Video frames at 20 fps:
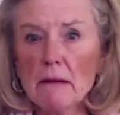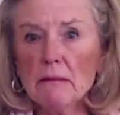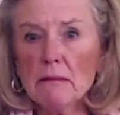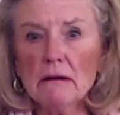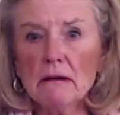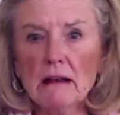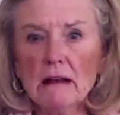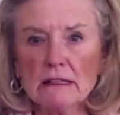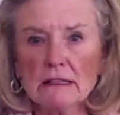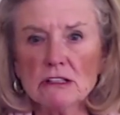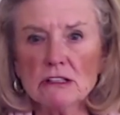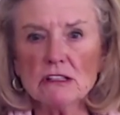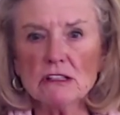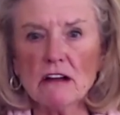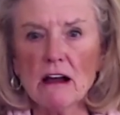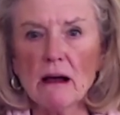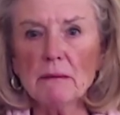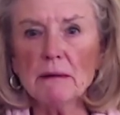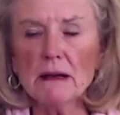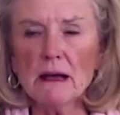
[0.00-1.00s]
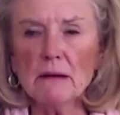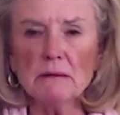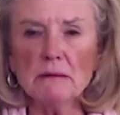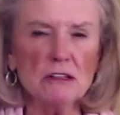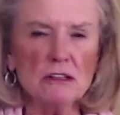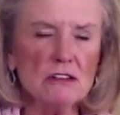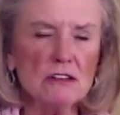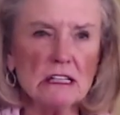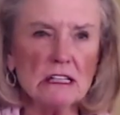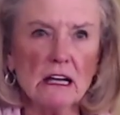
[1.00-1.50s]
I just chop it up, and
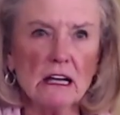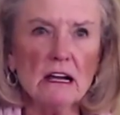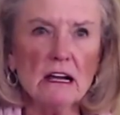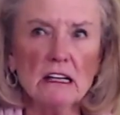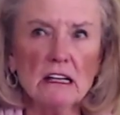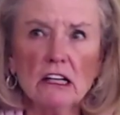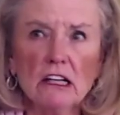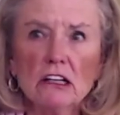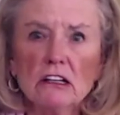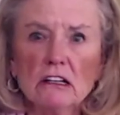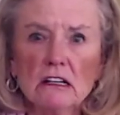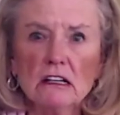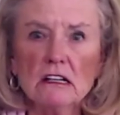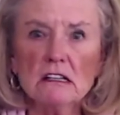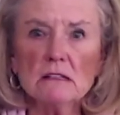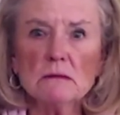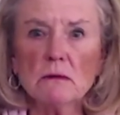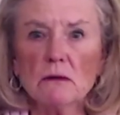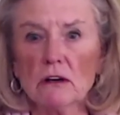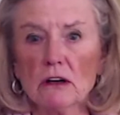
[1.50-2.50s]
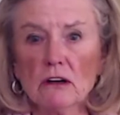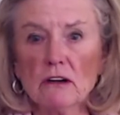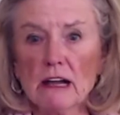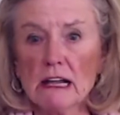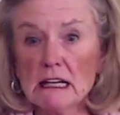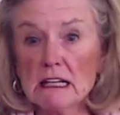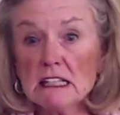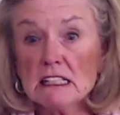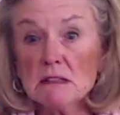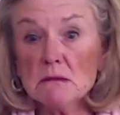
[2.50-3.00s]
usually a Honeycrisp or a Granny
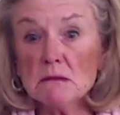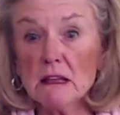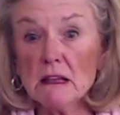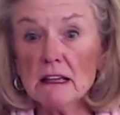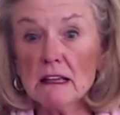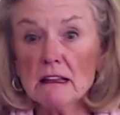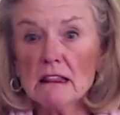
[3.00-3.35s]
Smith.